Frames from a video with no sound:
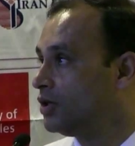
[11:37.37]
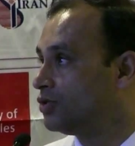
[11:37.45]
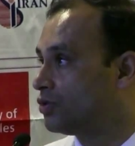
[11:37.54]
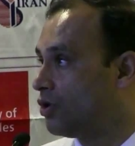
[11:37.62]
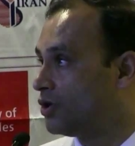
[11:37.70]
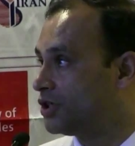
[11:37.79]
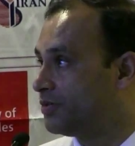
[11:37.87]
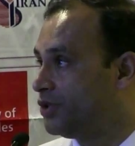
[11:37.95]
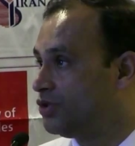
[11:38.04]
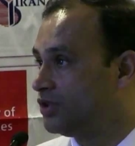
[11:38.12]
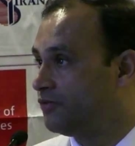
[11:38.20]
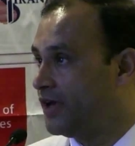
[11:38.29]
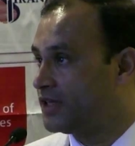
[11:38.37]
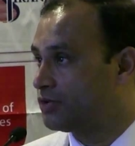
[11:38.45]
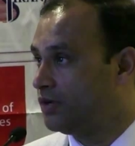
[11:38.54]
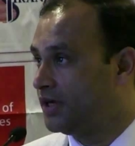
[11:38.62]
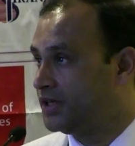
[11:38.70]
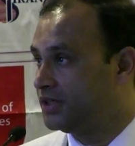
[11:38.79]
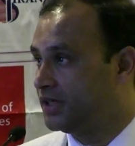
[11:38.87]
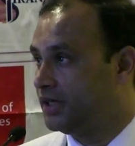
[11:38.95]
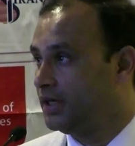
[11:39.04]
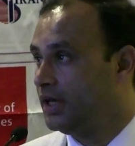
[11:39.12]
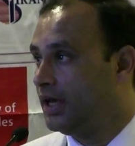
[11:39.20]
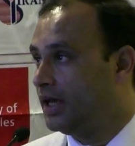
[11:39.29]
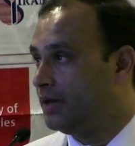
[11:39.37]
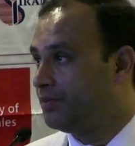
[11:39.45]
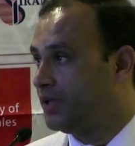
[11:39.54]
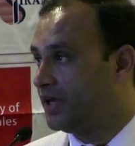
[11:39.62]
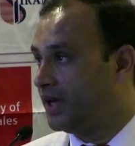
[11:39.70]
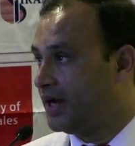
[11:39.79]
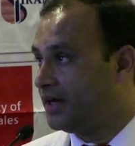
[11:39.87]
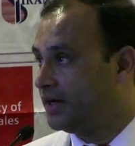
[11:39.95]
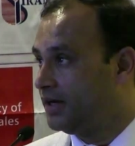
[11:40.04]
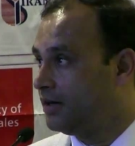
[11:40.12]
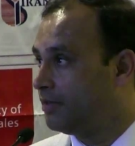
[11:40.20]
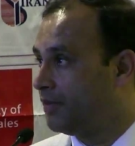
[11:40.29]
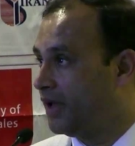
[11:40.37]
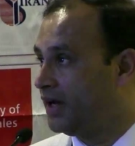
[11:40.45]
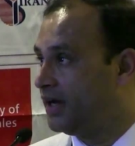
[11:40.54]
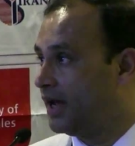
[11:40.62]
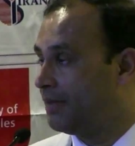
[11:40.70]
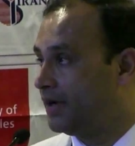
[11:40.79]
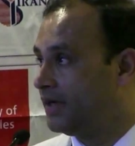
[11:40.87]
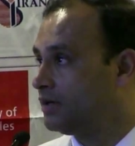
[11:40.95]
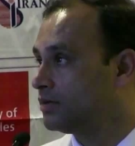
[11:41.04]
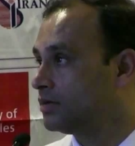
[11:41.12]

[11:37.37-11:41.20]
to contribute the vascular injury implicated in many diabetic